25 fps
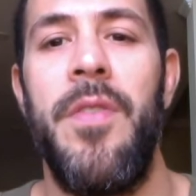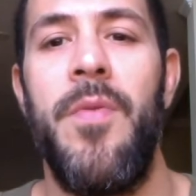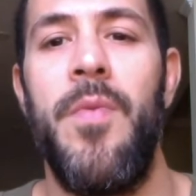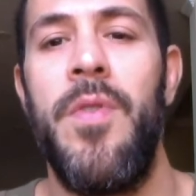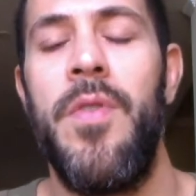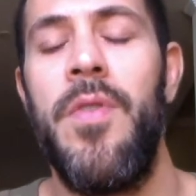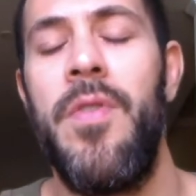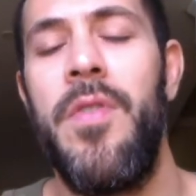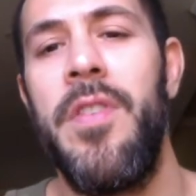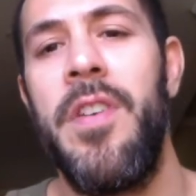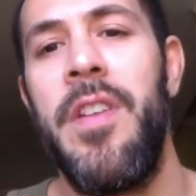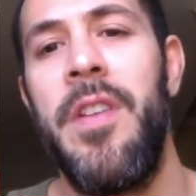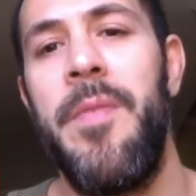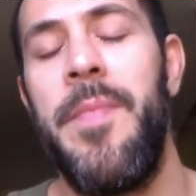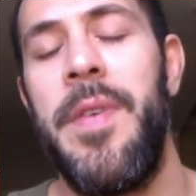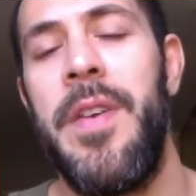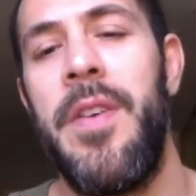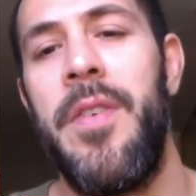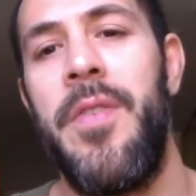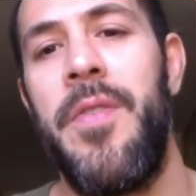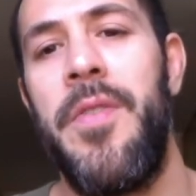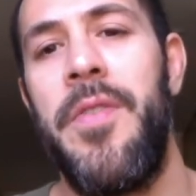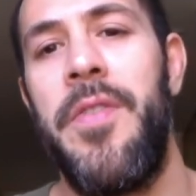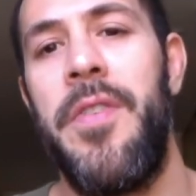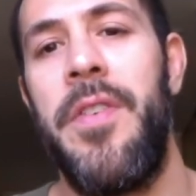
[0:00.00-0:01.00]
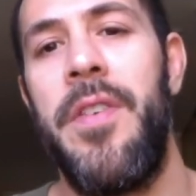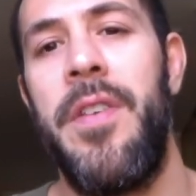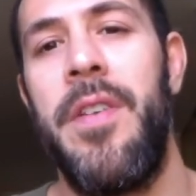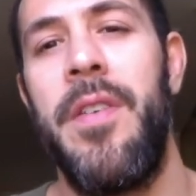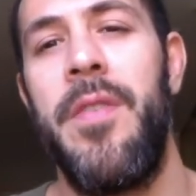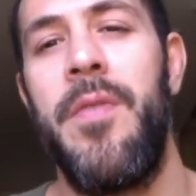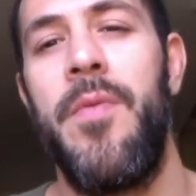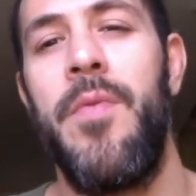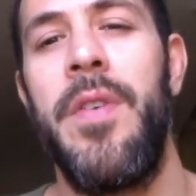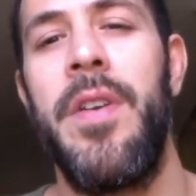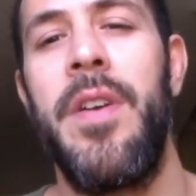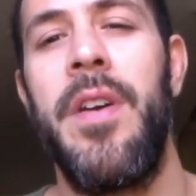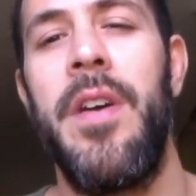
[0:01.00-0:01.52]
We're all going to be older.
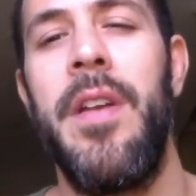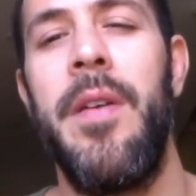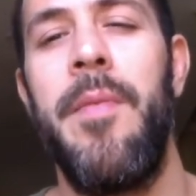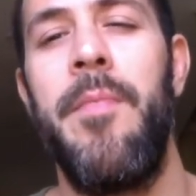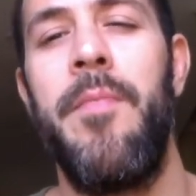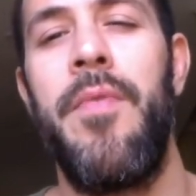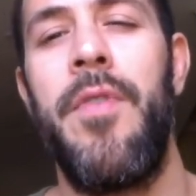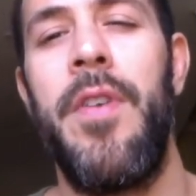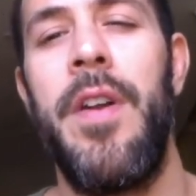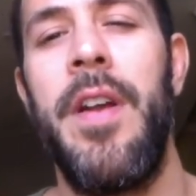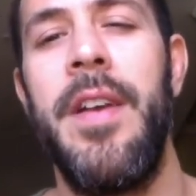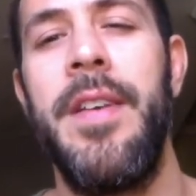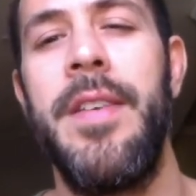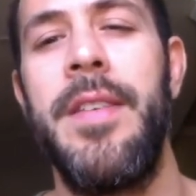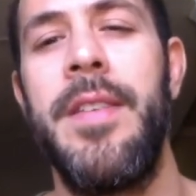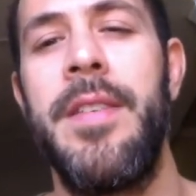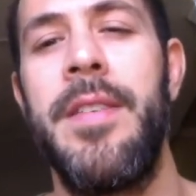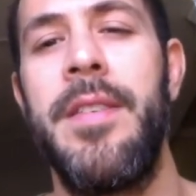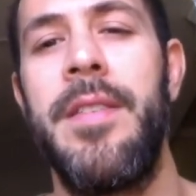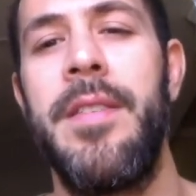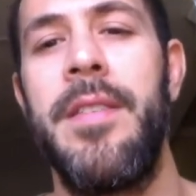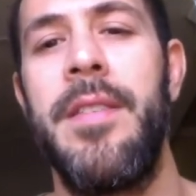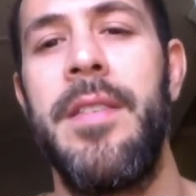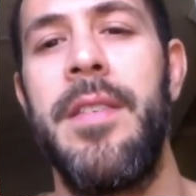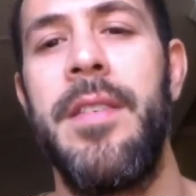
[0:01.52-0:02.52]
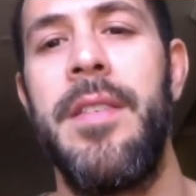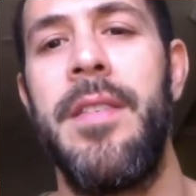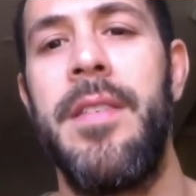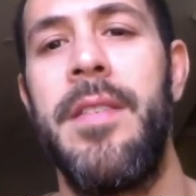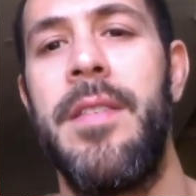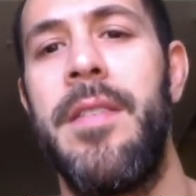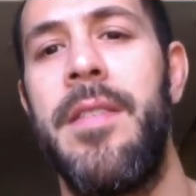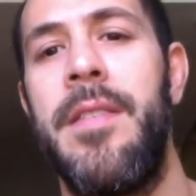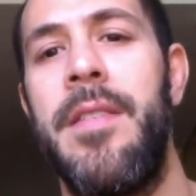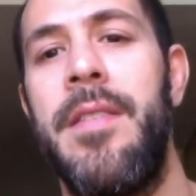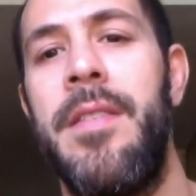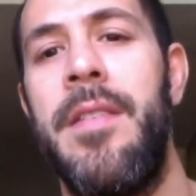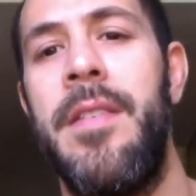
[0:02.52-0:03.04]
We got to embrace,
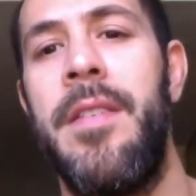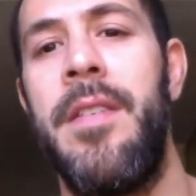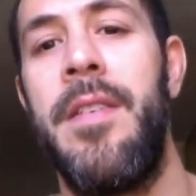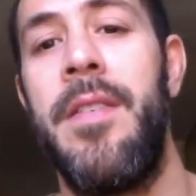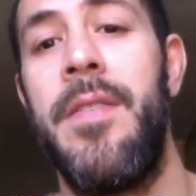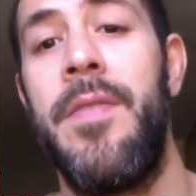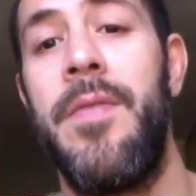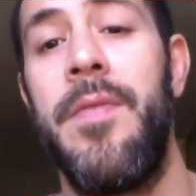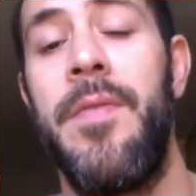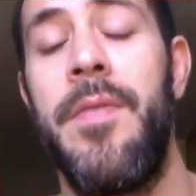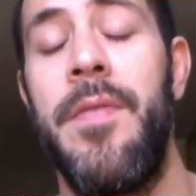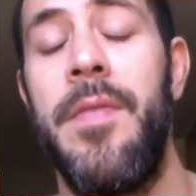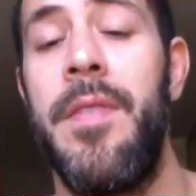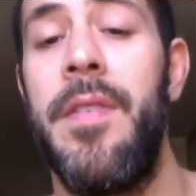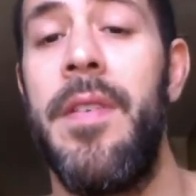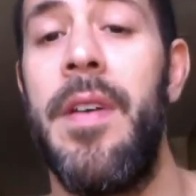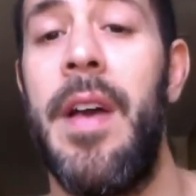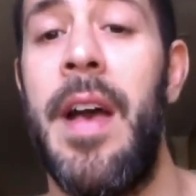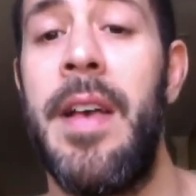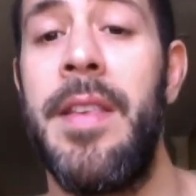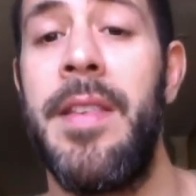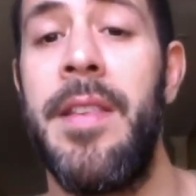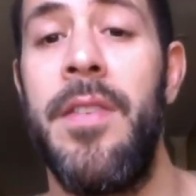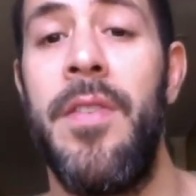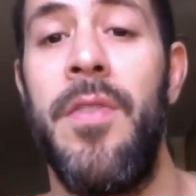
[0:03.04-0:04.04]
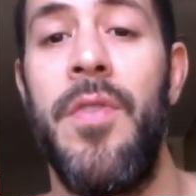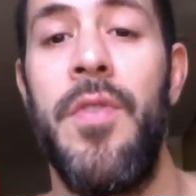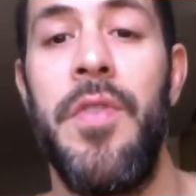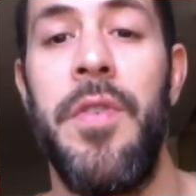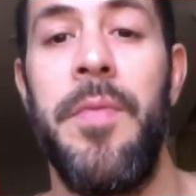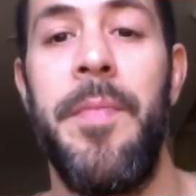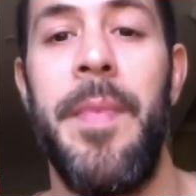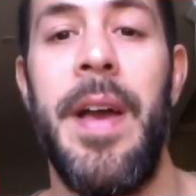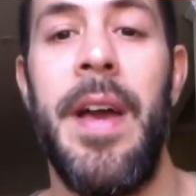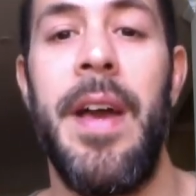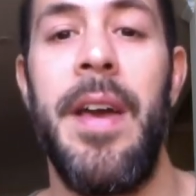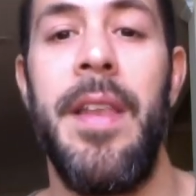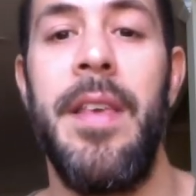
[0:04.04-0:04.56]
as an older
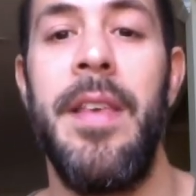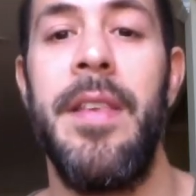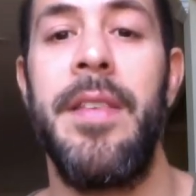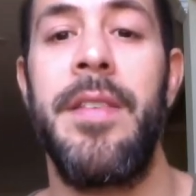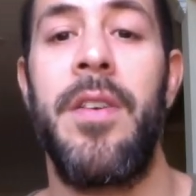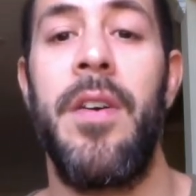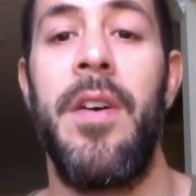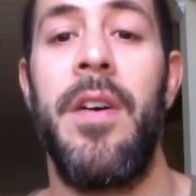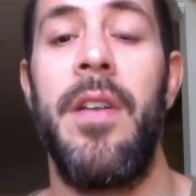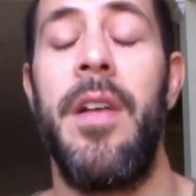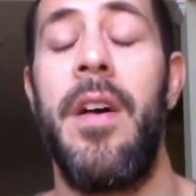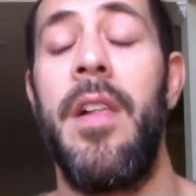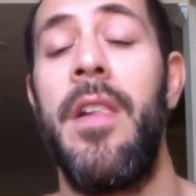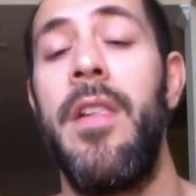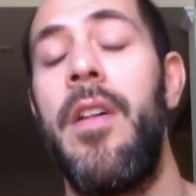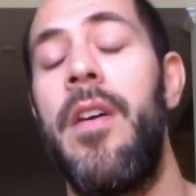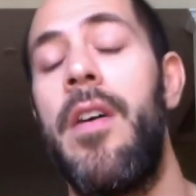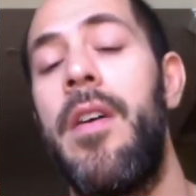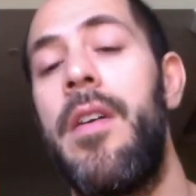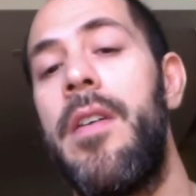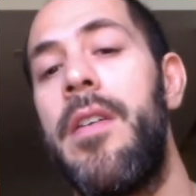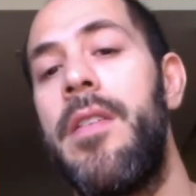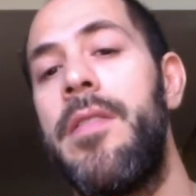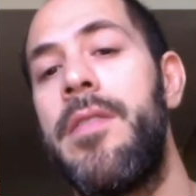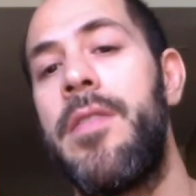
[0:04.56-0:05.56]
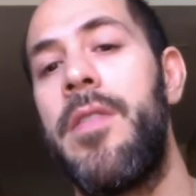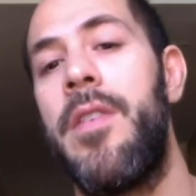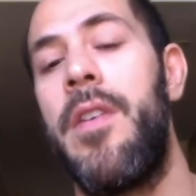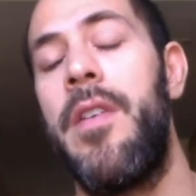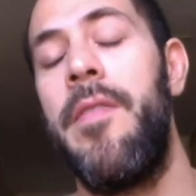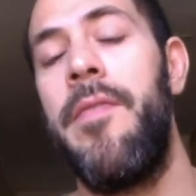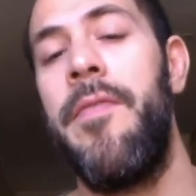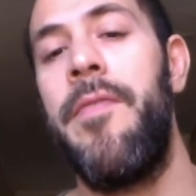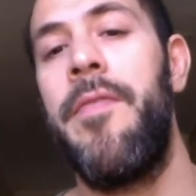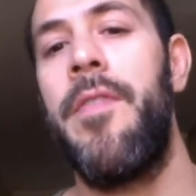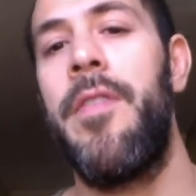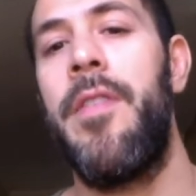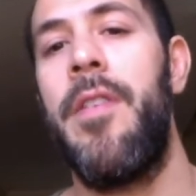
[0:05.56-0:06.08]
man, he's got a lot to
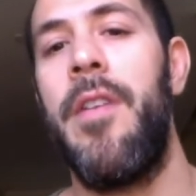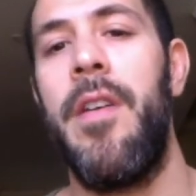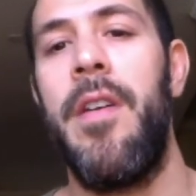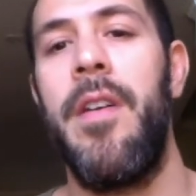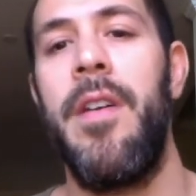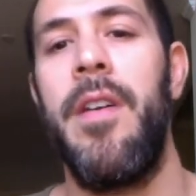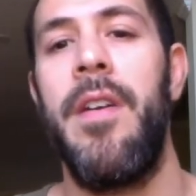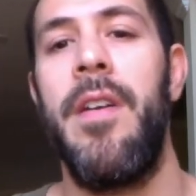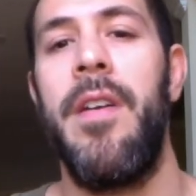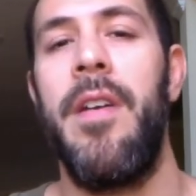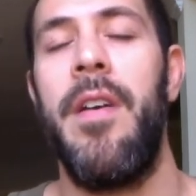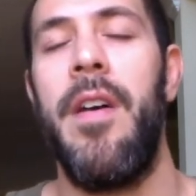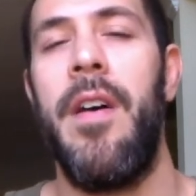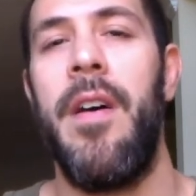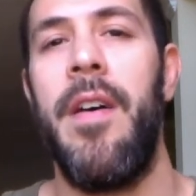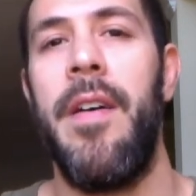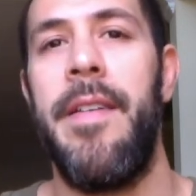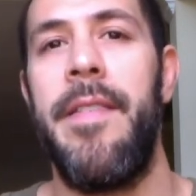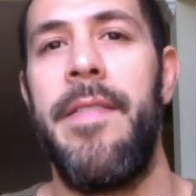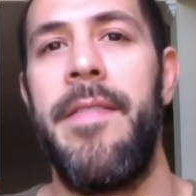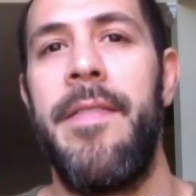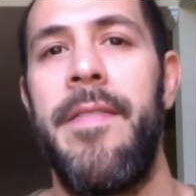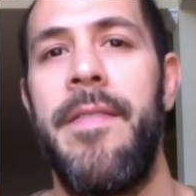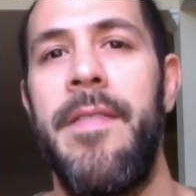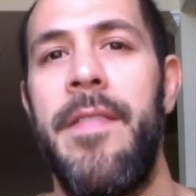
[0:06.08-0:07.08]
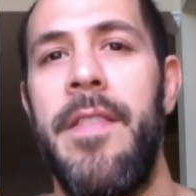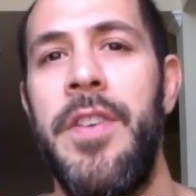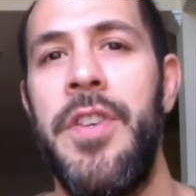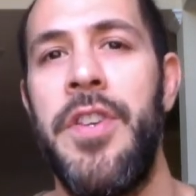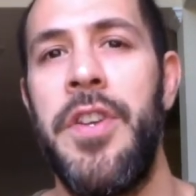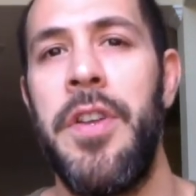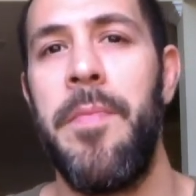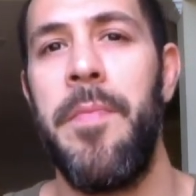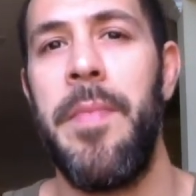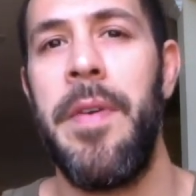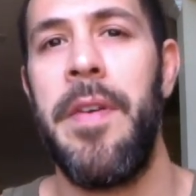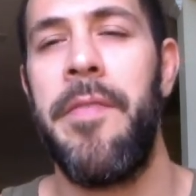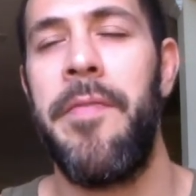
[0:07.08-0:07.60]
offer us. He
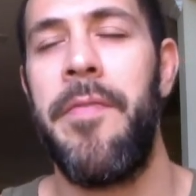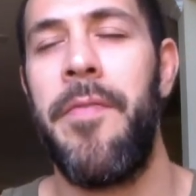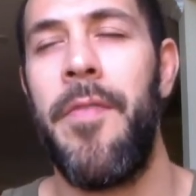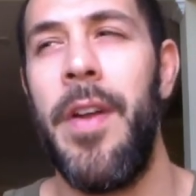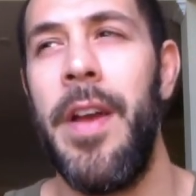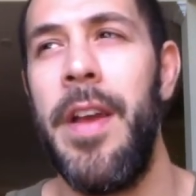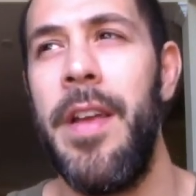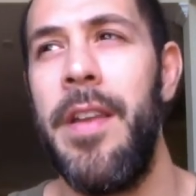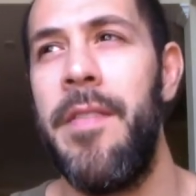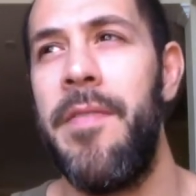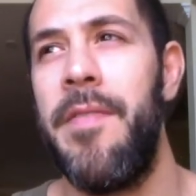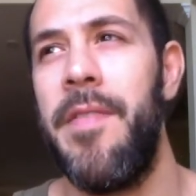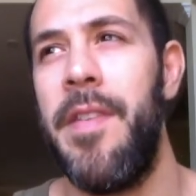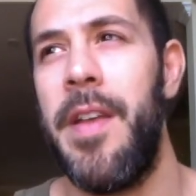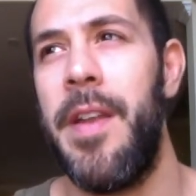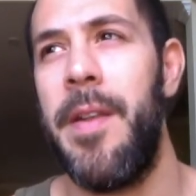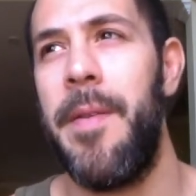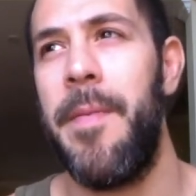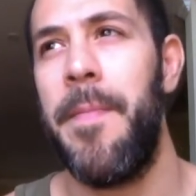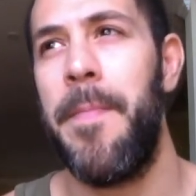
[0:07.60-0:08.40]
shouldn't be afraid of it.